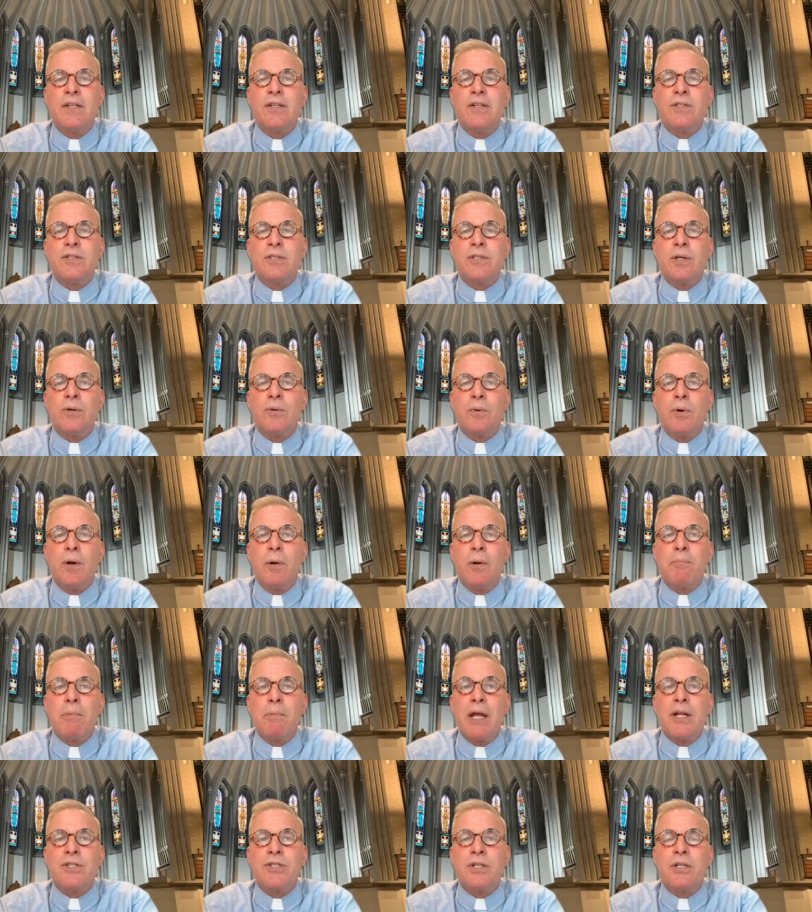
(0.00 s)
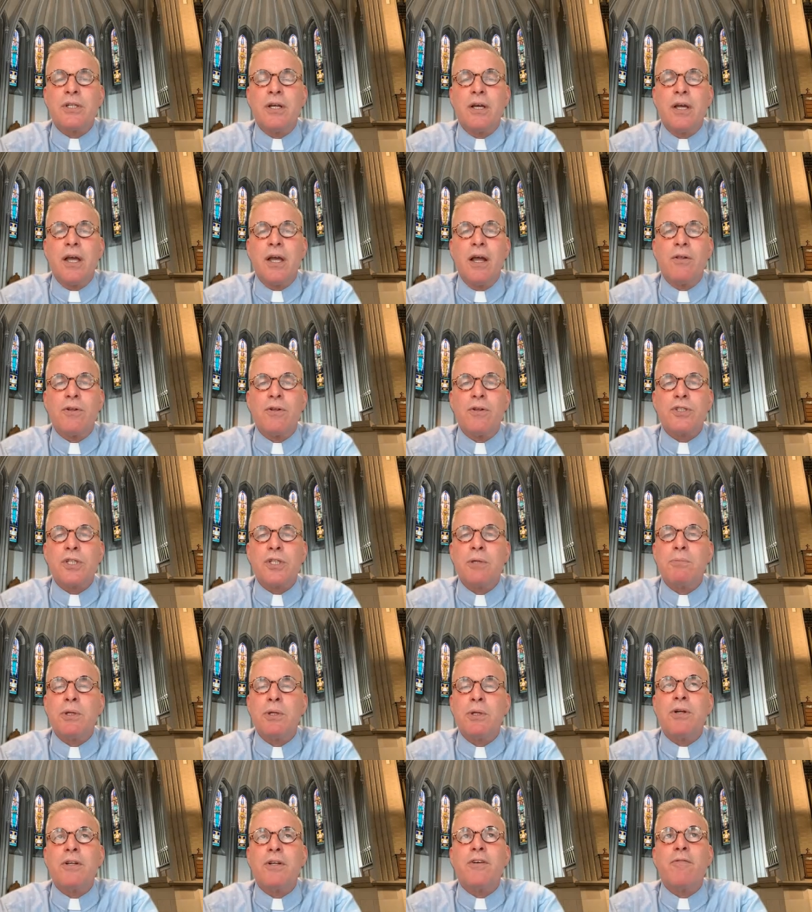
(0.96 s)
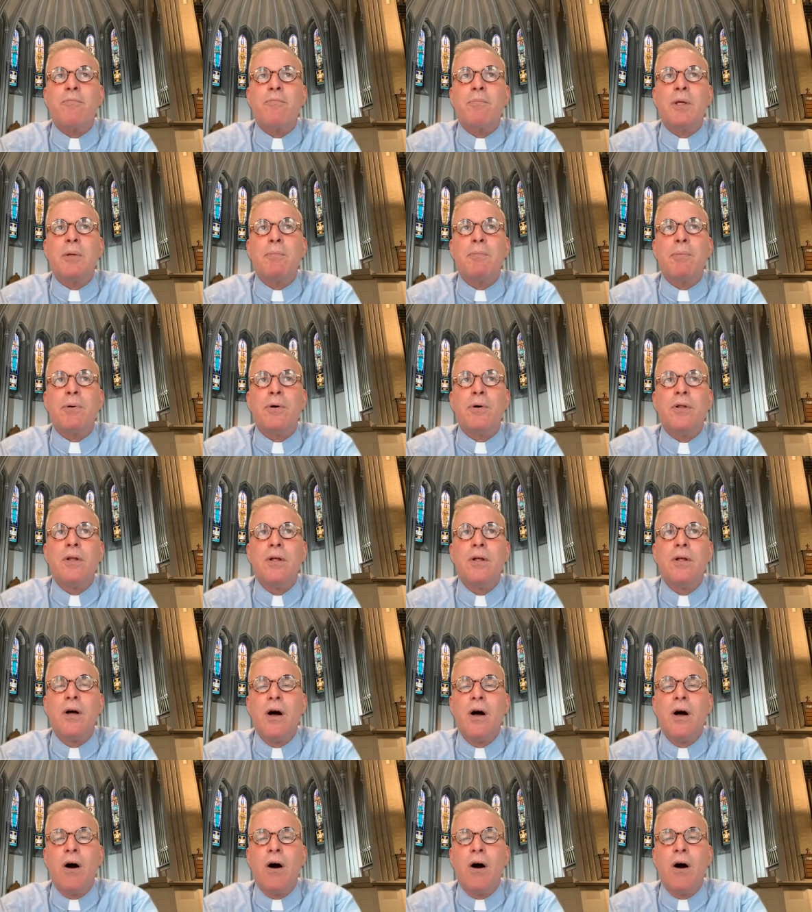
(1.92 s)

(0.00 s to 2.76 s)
So imagine a hellish community of people